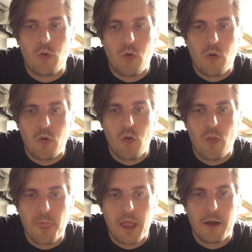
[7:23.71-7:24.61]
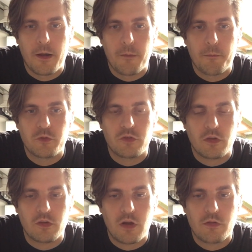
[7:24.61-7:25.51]
on
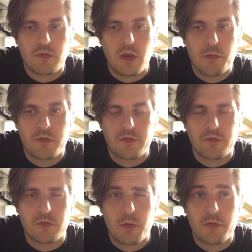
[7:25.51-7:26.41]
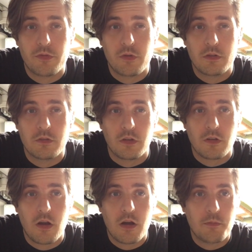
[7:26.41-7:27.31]

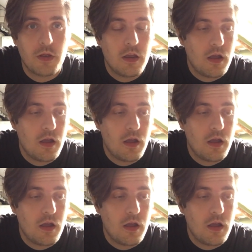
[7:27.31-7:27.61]
saberfont.com,